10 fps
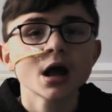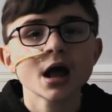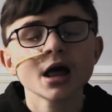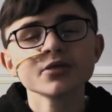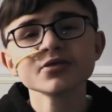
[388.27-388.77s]

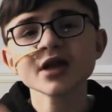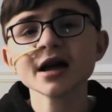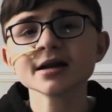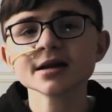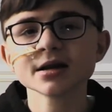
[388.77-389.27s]
And
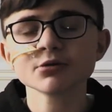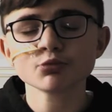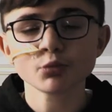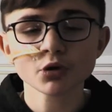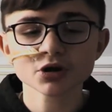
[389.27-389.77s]
then it
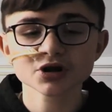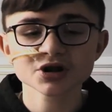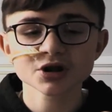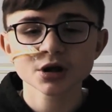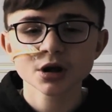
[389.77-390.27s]

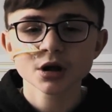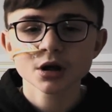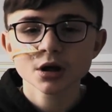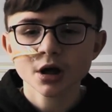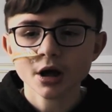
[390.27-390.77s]
was,
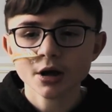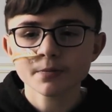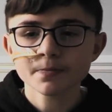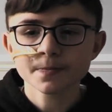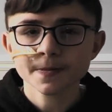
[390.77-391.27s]

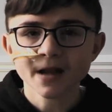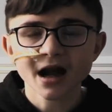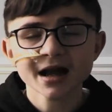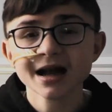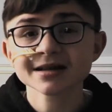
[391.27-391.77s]
I
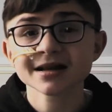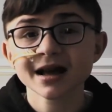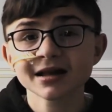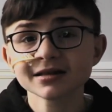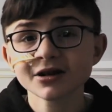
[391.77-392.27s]
had
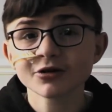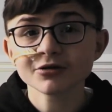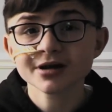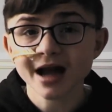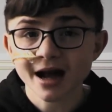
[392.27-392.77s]
a little
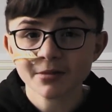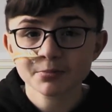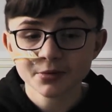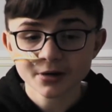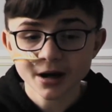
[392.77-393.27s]
gap,
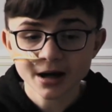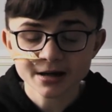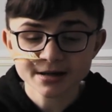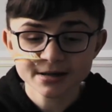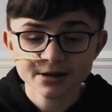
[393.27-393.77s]

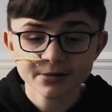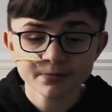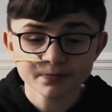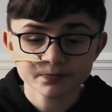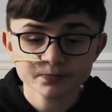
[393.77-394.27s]
and